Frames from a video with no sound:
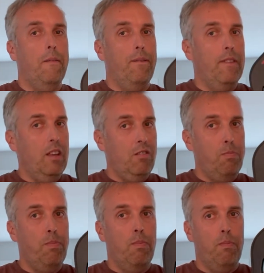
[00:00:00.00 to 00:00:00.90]
This
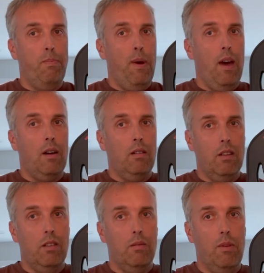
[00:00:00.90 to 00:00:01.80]
paddle,
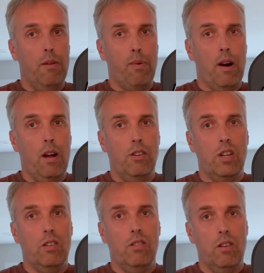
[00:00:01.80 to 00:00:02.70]
the
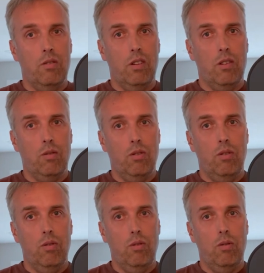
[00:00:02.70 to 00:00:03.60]
Project
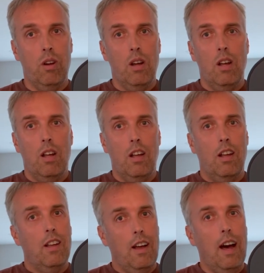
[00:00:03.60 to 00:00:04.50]
002,
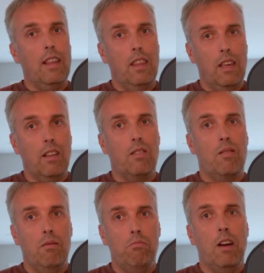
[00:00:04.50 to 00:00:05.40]
I think it's
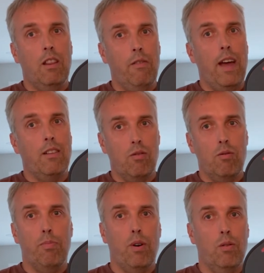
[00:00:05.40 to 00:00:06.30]
advanced to
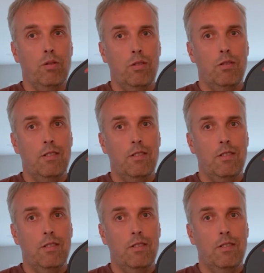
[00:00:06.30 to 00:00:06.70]
pros.